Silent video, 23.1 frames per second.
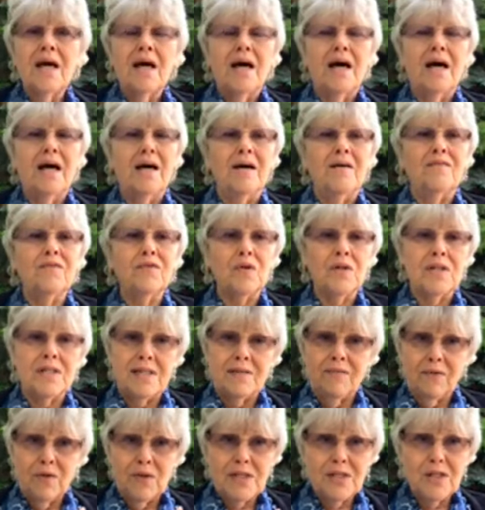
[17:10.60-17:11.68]
uh, for a
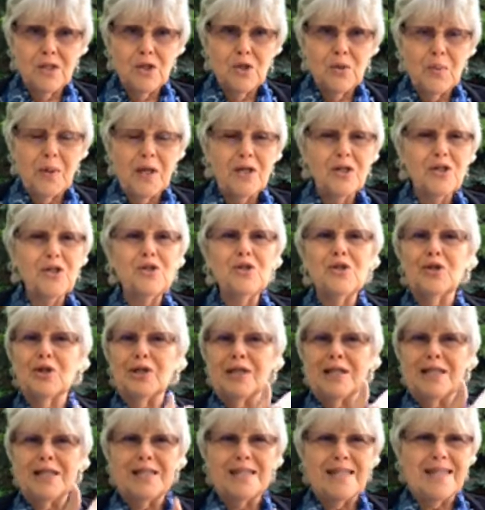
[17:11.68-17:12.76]
different situation. Took it
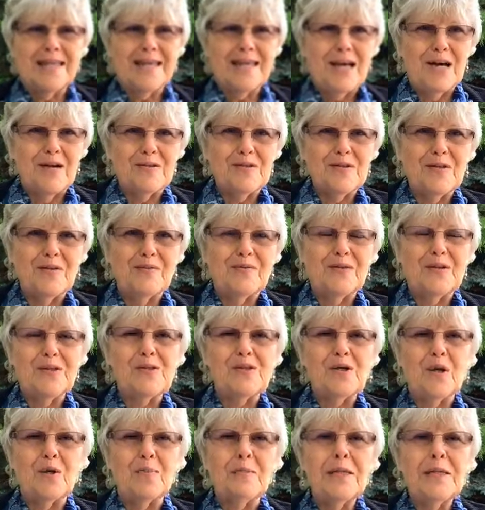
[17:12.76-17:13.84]
into the council of
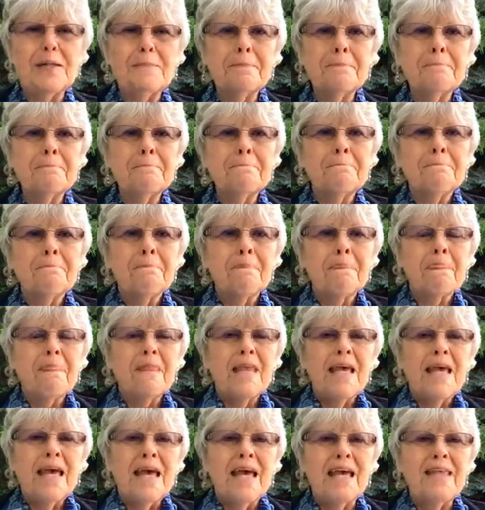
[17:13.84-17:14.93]
discernment.
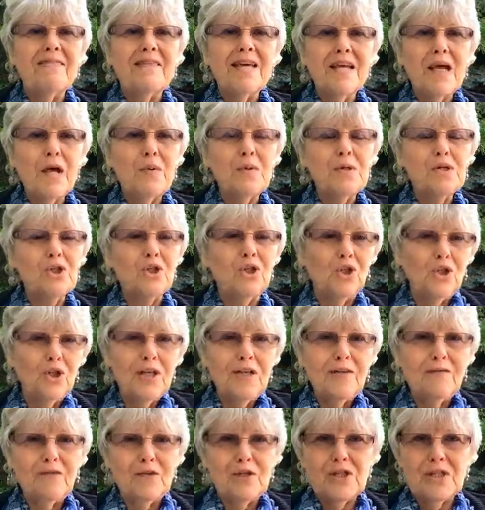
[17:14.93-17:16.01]
And then I was
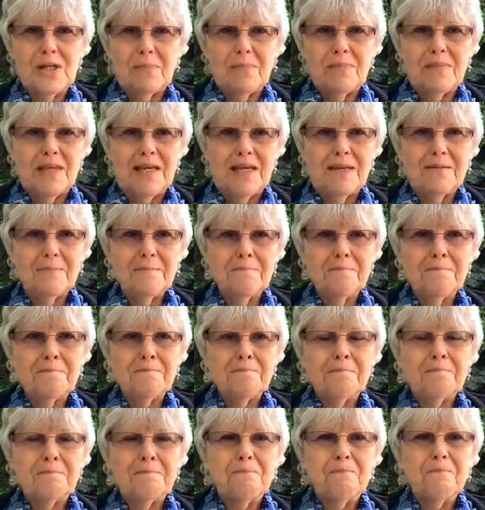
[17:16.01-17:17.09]
looking for something
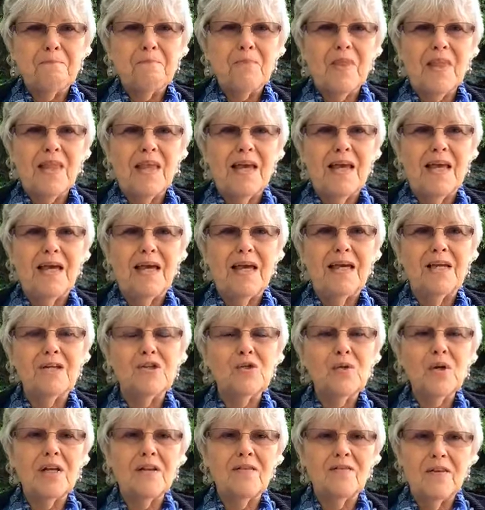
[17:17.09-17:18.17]
uh, and
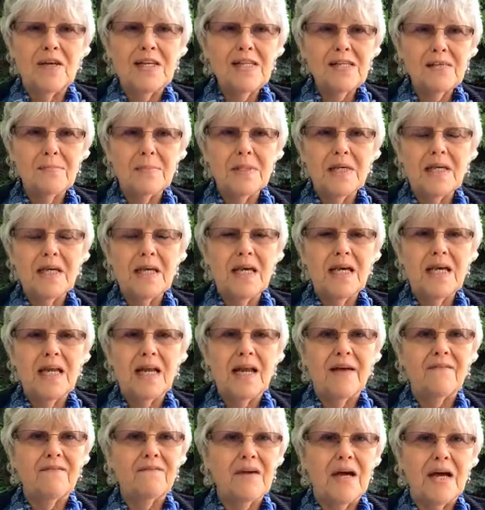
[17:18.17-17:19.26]
trying to find something, and
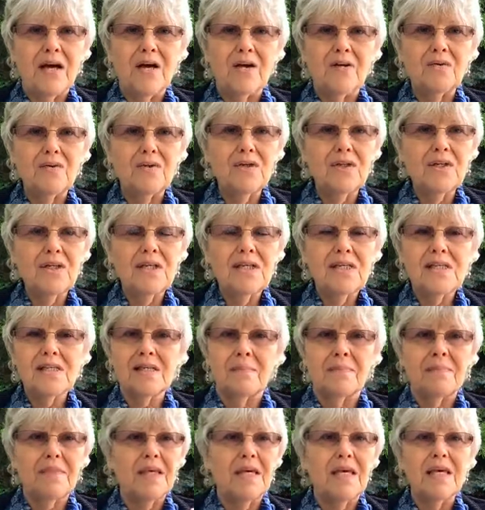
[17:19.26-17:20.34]
I found
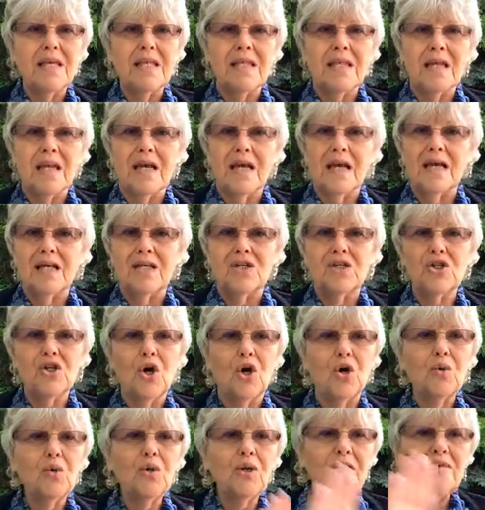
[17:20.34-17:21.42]
something that I had
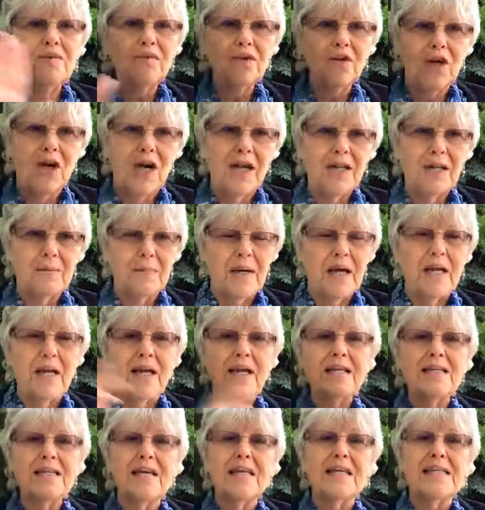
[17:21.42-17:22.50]
totally forgotten about. I
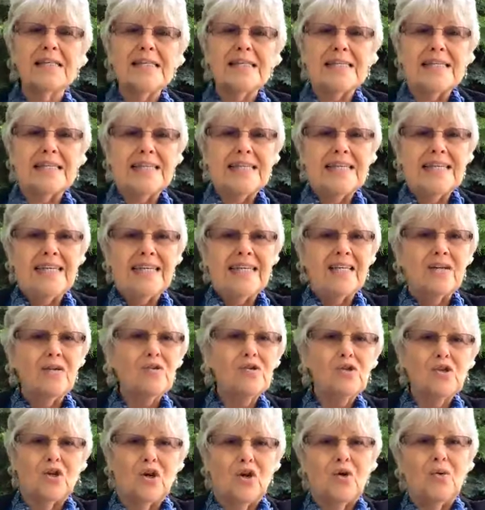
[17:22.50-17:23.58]
had done a CD
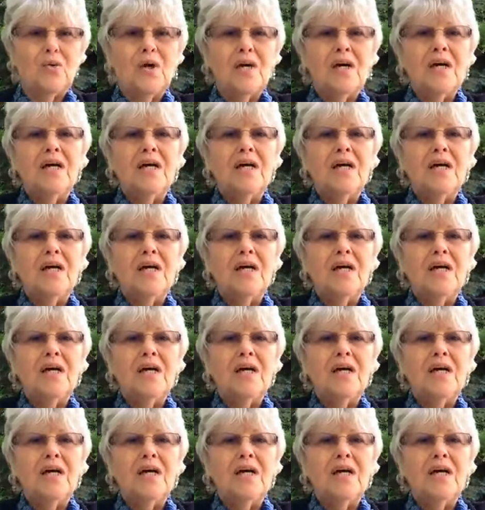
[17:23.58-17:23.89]
years ago